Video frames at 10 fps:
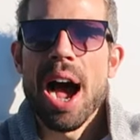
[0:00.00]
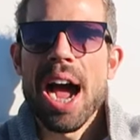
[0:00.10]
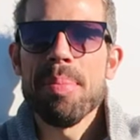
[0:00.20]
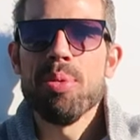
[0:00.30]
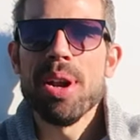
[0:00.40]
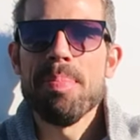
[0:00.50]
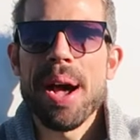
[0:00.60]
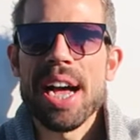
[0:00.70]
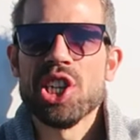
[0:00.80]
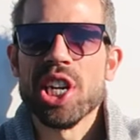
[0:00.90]
Hybrid
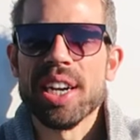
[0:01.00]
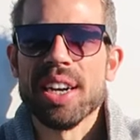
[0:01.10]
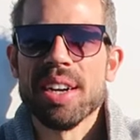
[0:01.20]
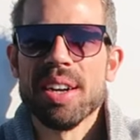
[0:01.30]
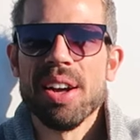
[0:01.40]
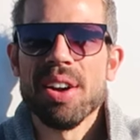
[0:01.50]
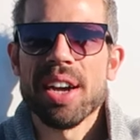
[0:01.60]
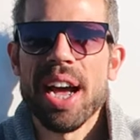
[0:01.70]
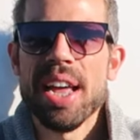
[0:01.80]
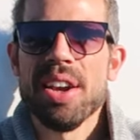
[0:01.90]
badging,
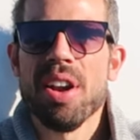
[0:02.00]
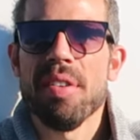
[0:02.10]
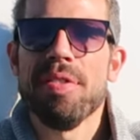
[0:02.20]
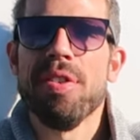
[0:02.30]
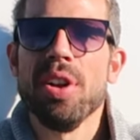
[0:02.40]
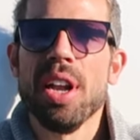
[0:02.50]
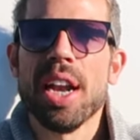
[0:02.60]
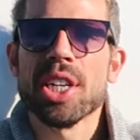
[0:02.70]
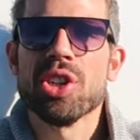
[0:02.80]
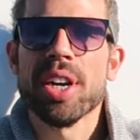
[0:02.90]
okay? Not full
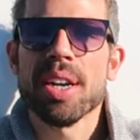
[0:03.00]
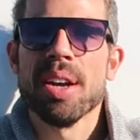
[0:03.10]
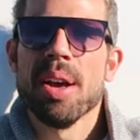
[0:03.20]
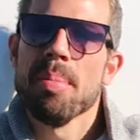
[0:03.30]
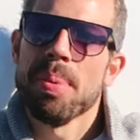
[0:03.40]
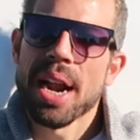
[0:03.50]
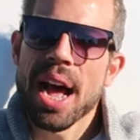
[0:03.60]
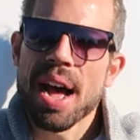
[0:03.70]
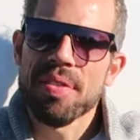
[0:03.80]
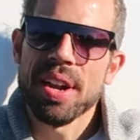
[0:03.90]
electric, but
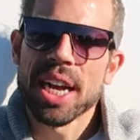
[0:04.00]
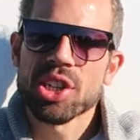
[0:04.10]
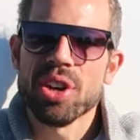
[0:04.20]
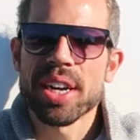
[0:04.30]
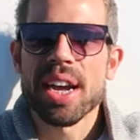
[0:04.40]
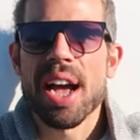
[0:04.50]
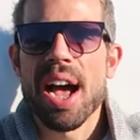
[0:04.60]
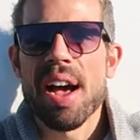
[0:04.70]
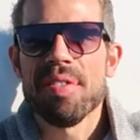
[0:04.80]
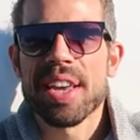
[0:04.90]
half electric,
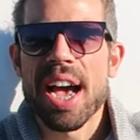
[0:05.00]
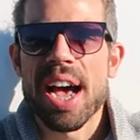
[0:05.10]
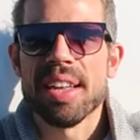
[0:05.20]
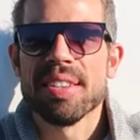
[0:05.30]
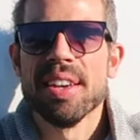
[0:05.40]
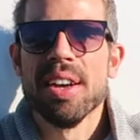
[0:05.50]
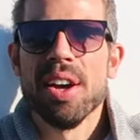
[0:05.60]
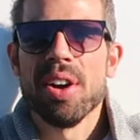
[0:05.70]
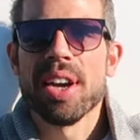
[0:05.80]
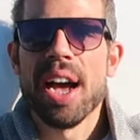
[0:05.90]
half gas,
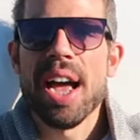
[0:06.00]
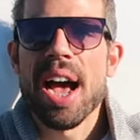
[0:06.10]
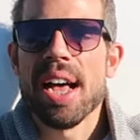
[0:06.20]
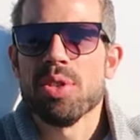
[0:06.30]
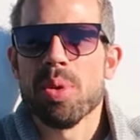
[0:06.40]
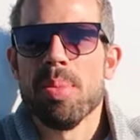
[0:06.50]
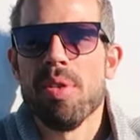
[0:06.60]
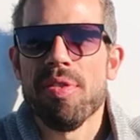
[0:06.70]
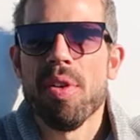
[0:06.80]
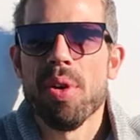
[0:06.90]
okay? As we
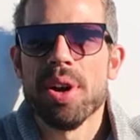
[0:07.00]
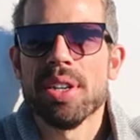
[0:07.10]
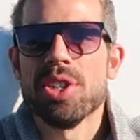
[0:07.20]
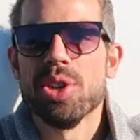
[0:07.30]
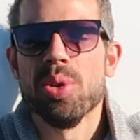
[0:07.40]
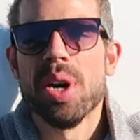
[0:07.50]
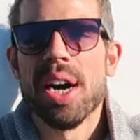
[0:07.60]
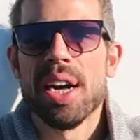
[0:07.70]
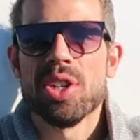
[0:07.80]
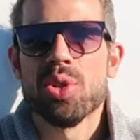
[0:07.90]
move forward
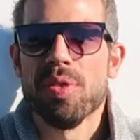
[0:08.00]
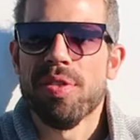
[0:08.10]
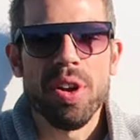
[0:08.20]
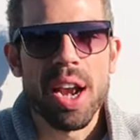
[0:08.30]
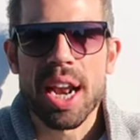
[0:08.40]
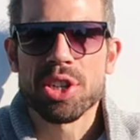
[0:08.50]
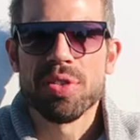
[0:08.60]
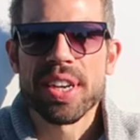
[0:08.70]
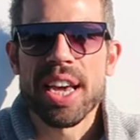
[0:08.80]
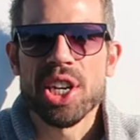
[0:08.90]
to full
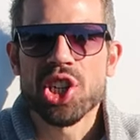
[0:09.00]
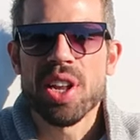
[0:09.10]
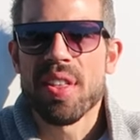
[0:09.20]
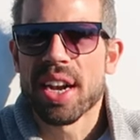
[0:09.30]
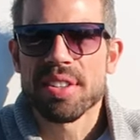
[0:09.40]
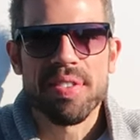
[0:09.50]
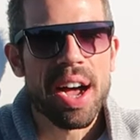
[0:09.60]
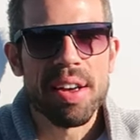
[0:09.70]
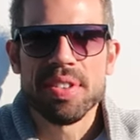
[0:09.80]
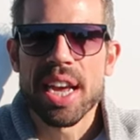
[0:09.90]
electrification in the next
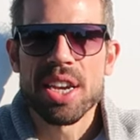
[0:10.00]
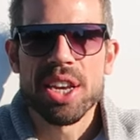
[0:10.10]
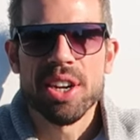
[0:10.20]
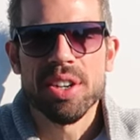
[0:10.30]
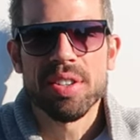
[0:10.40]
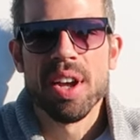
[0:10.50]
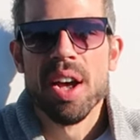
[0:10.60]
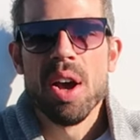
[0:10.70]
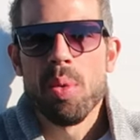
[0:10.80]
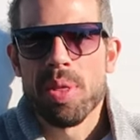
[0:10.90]
5-10 years
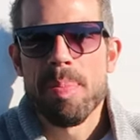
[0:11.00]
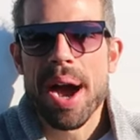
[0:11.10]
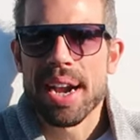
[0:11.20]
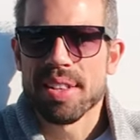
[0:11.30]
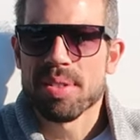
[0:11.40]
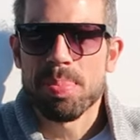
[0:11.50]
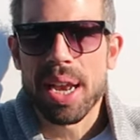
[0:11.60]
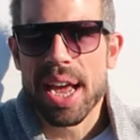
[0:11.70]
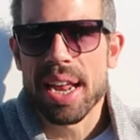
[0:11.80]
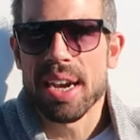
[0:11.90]
with Biden's
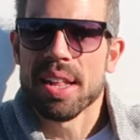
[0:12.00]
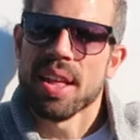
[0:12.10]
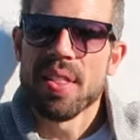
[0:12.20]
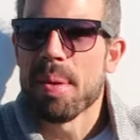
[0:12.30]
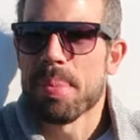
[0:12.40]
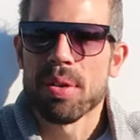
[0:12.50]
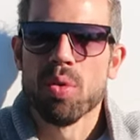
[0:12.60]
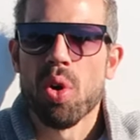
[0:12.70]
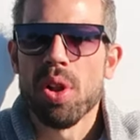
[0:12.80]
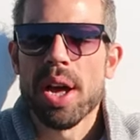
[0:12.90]
plan and that big
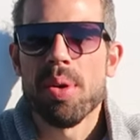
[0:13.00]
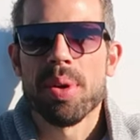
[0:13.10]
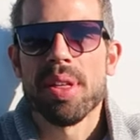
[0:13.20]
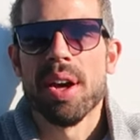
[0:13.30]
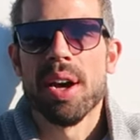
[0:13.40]
rollout